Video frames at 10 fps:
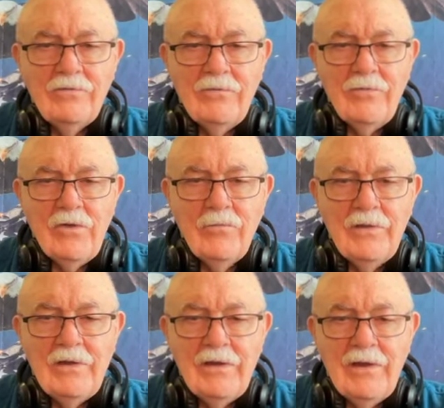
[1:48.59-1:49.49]

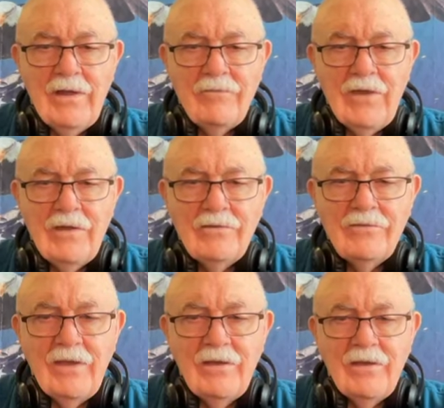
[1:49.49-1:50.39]
involvement in
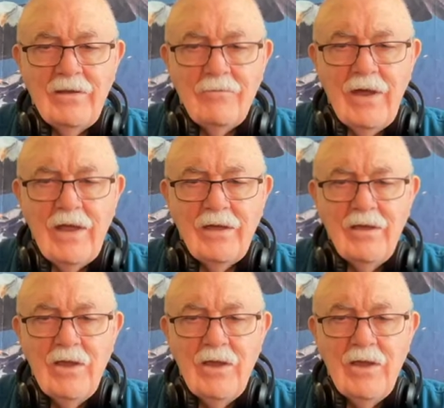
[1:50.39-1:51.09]
Afghanistan and Iraq